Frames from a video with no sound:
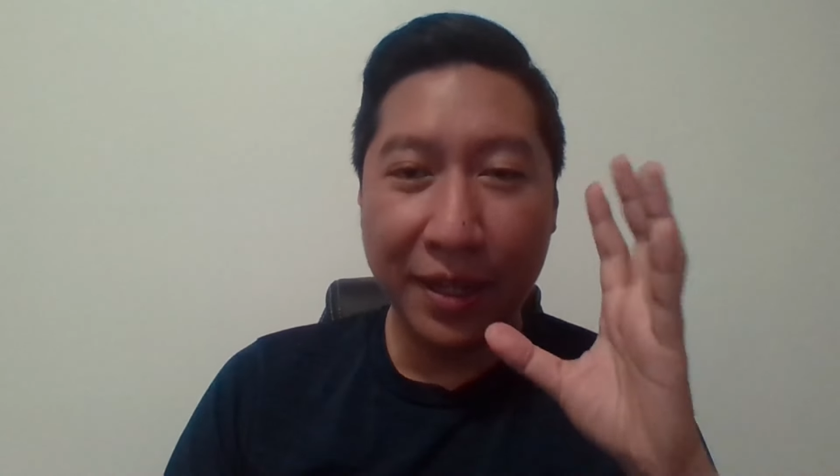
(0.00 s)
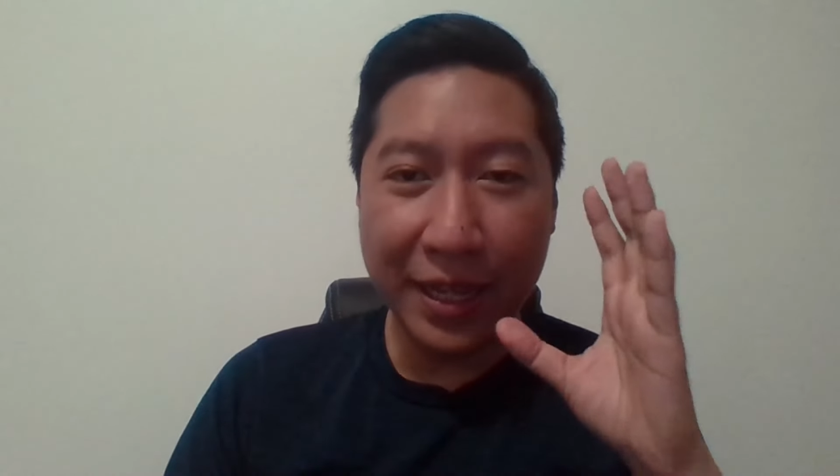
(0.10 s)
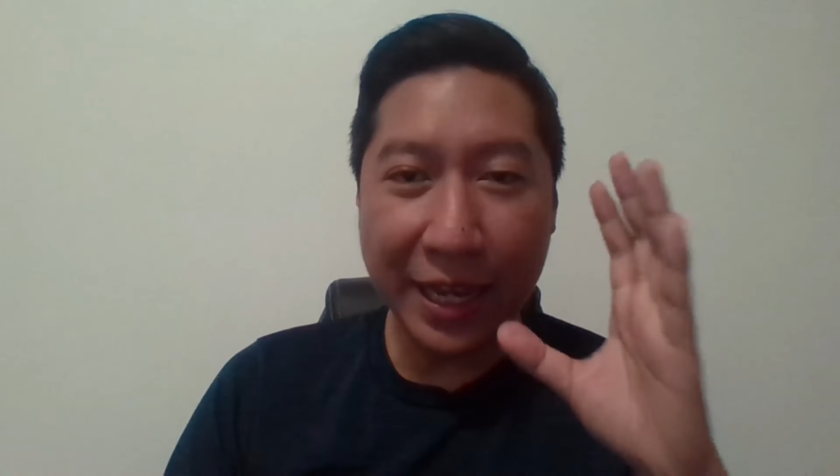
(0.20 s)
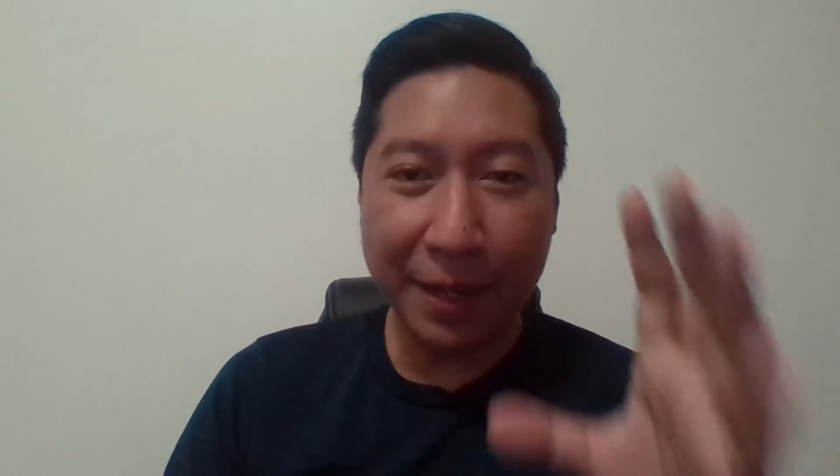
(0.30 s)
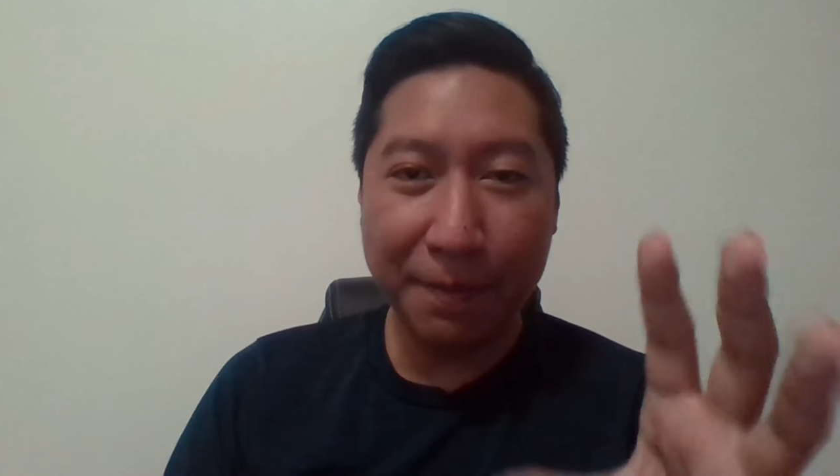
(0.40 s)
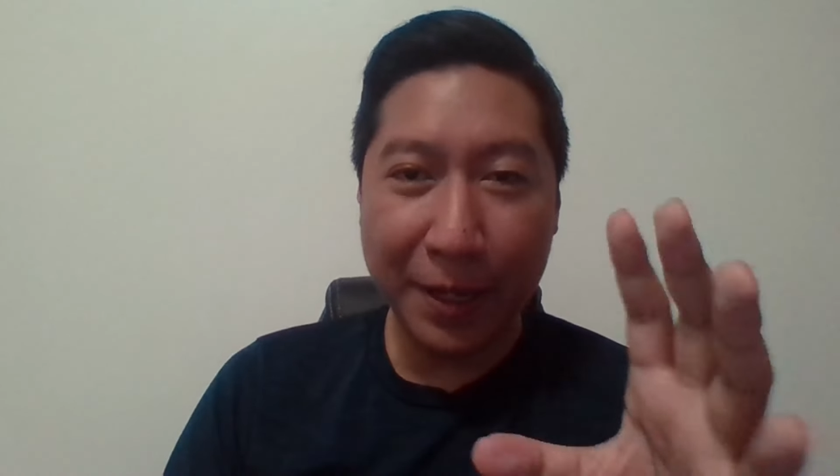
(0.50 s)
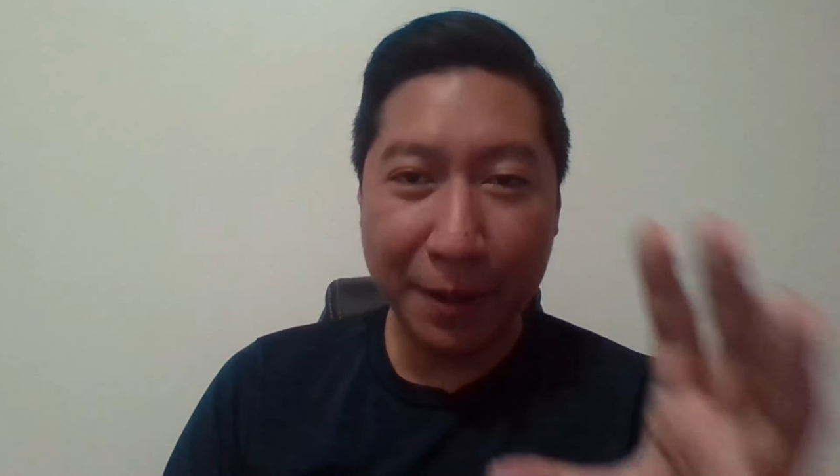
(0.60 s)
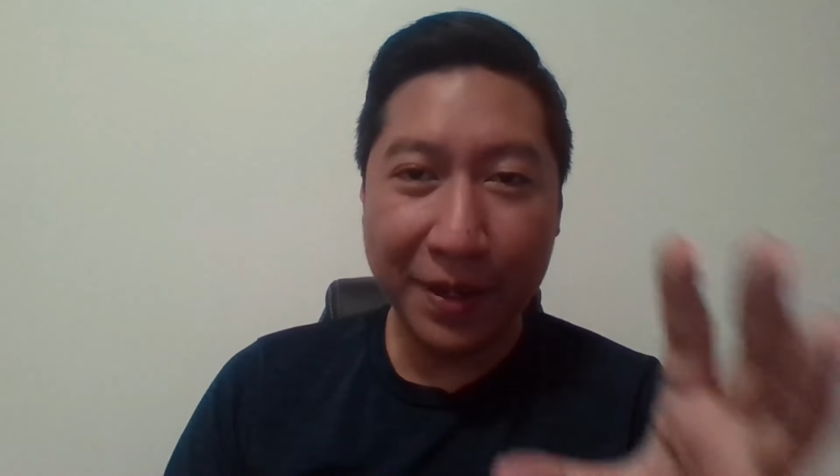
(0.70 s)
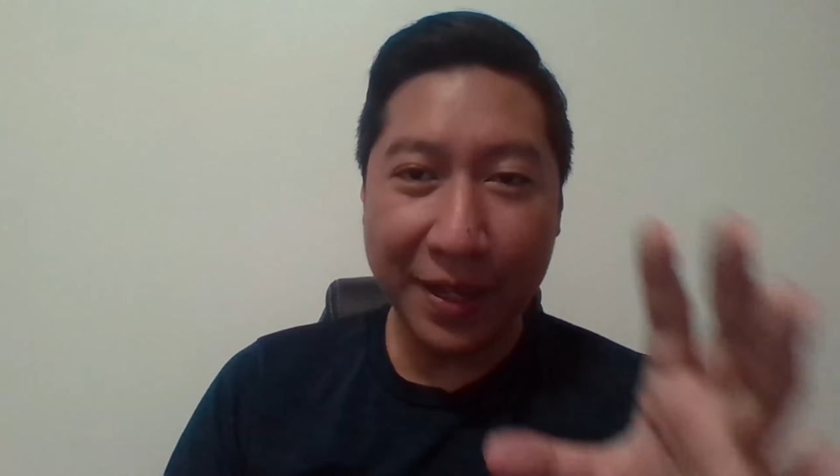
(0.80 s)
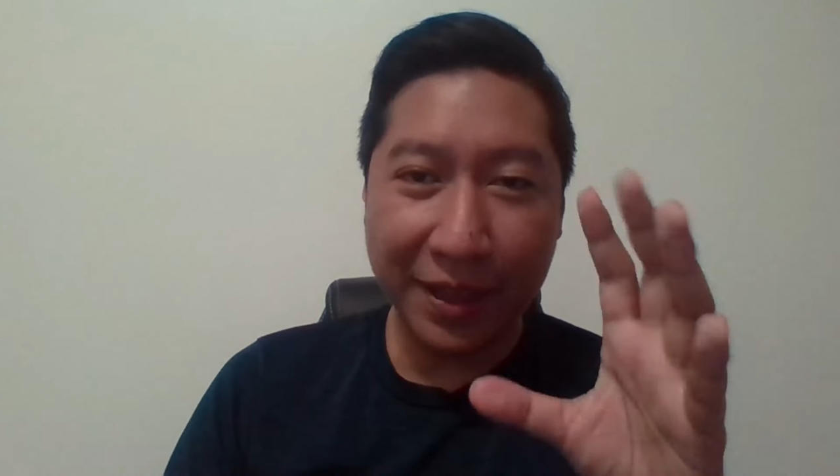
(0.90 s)
like a
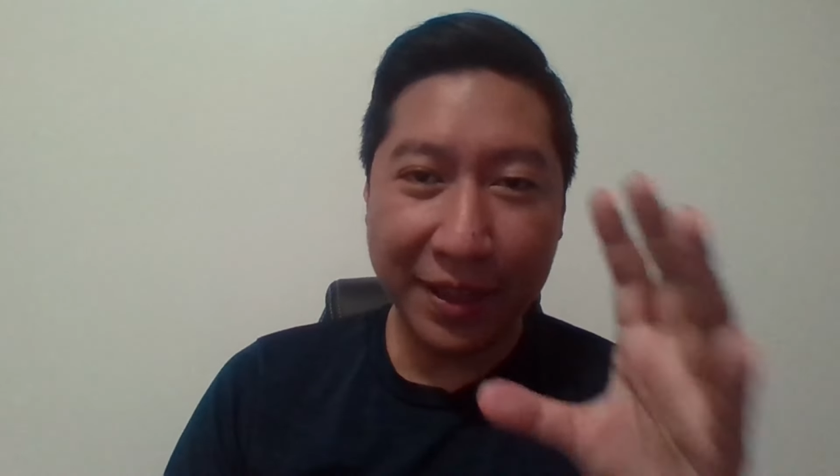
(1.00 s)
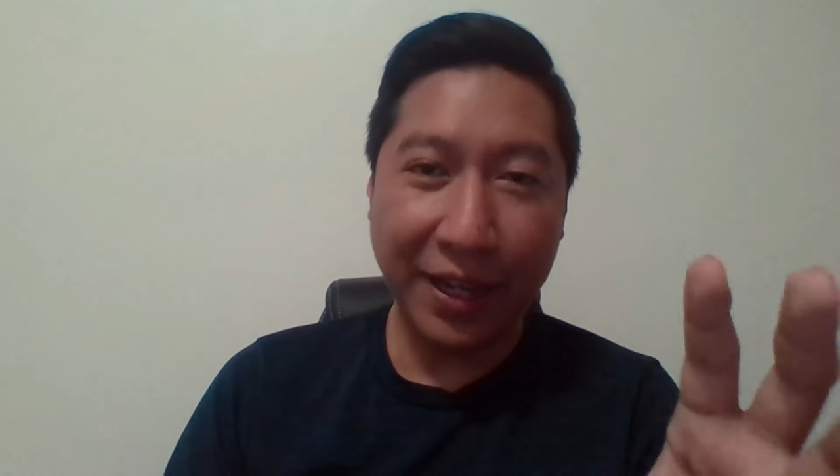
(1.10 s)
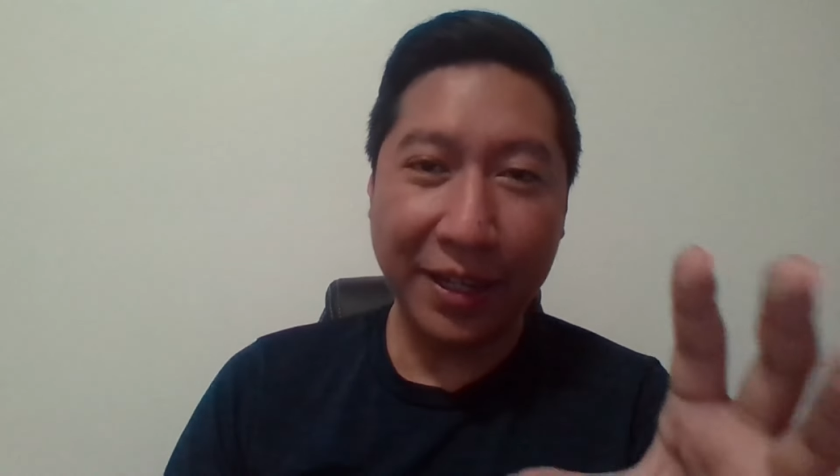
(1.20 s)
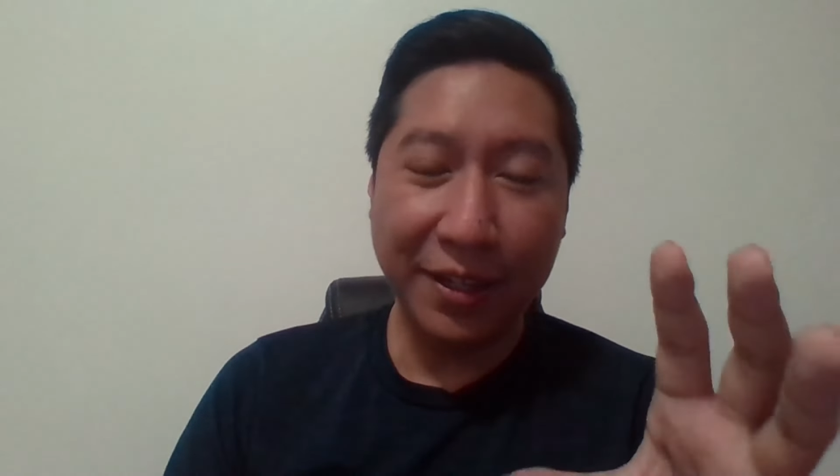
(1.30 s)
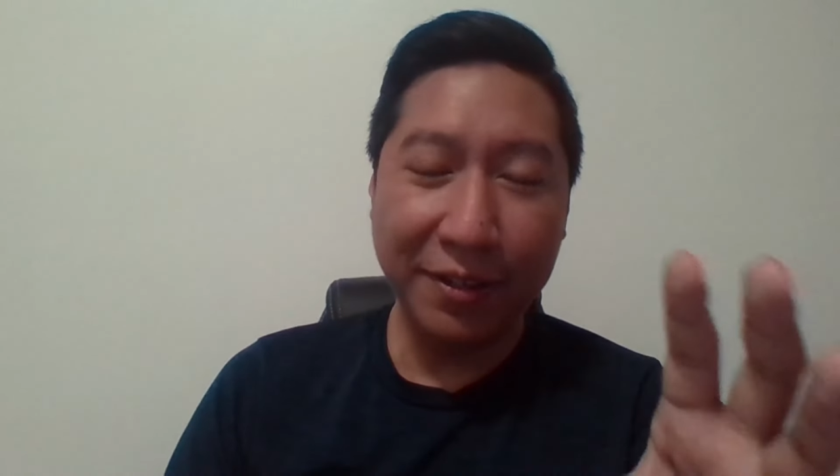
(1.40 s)
baby at night?